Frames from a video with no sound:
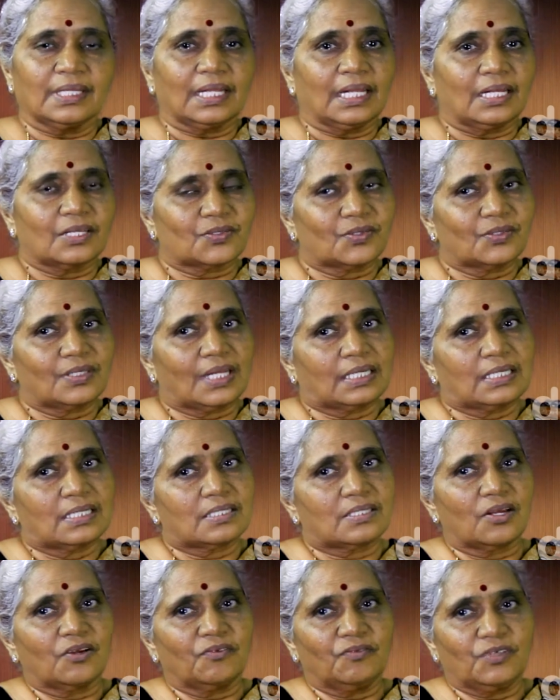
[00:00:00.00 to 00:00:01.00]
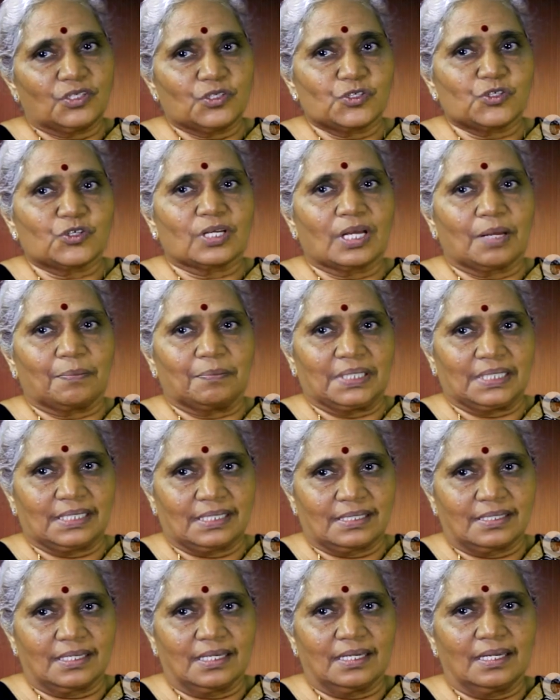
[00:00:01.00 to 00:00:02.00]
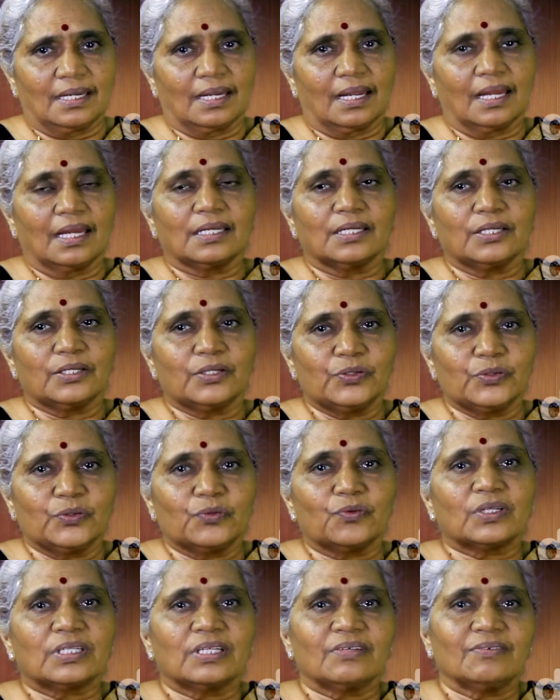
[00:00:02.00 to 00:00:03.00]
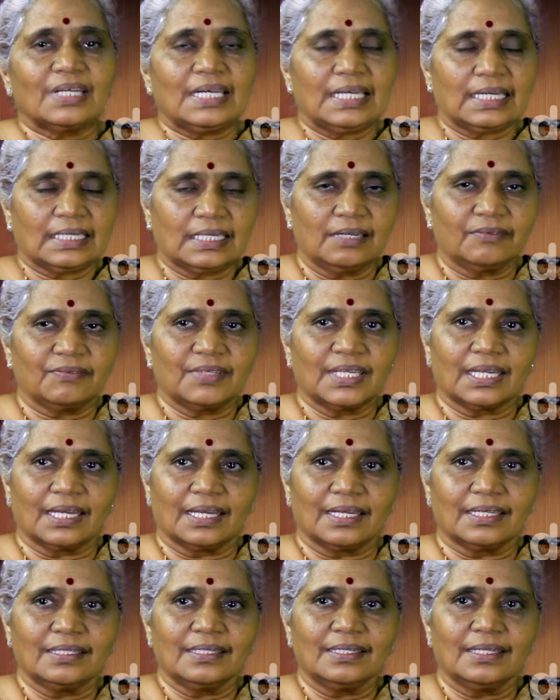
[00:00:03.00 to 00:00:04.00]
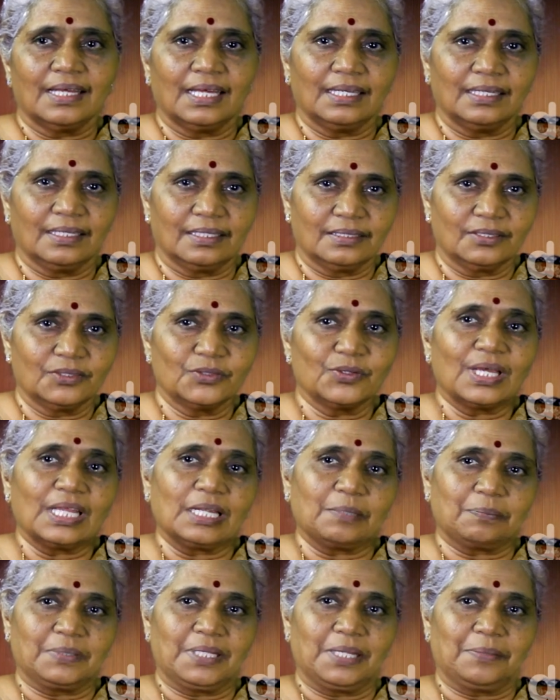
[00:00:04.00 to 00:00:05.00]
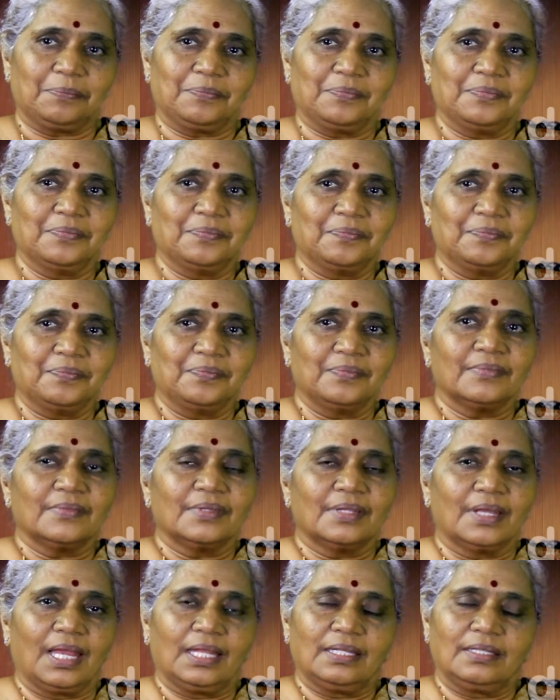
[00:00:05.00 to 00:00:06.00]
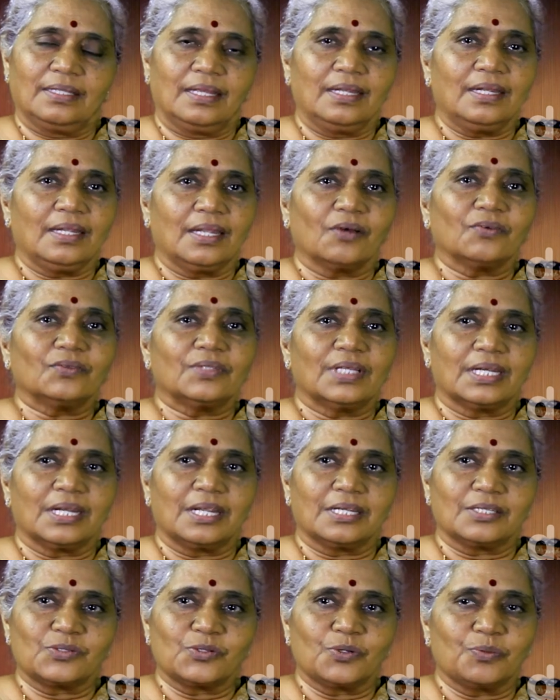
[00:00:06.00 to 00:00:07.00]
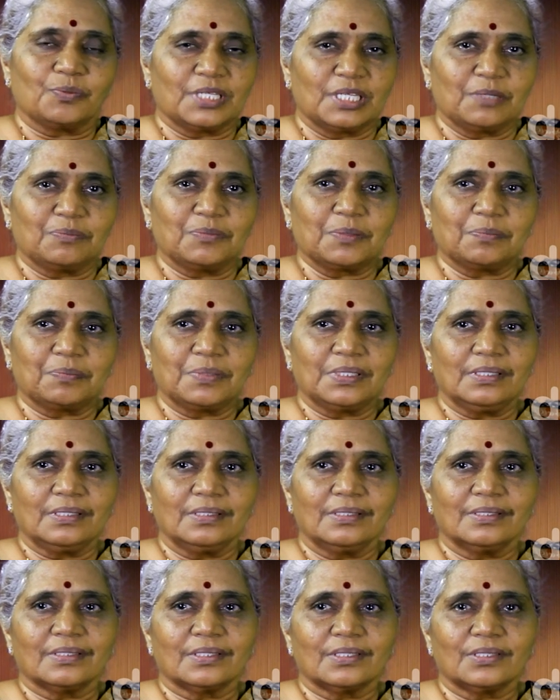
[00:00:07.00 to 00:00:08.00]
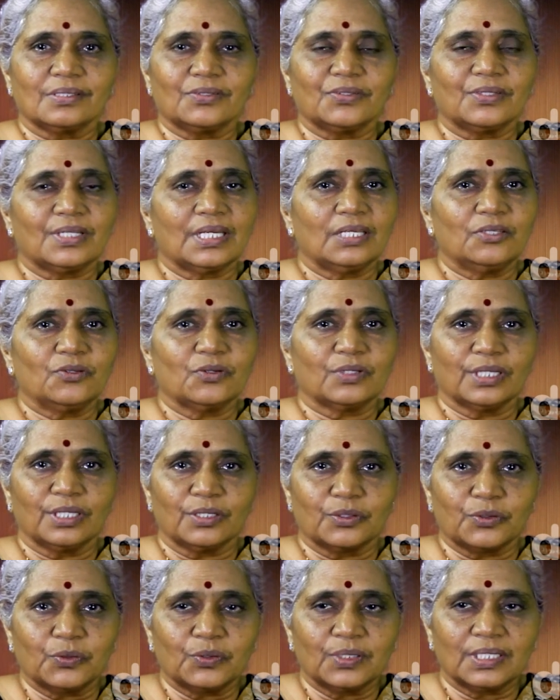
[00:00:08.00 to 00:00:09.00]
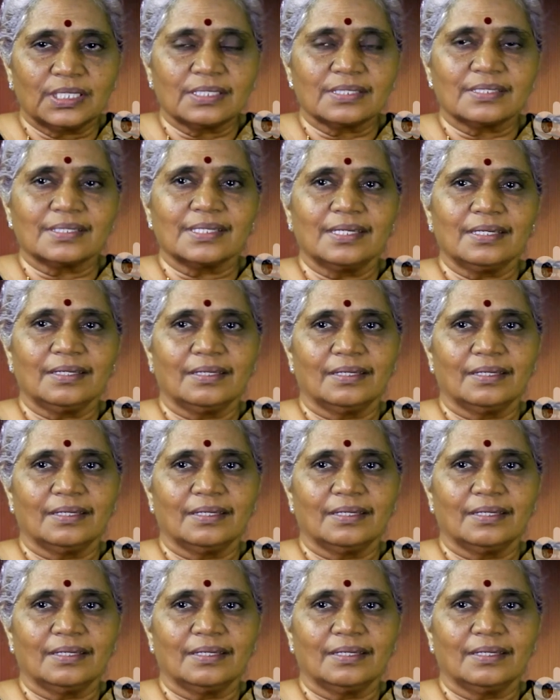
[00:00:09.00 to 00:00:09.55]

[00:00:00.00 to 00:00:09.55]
So that is how we used to come and stay and do whatever little we can to help them. And then now there are so many people. Today you can go and see.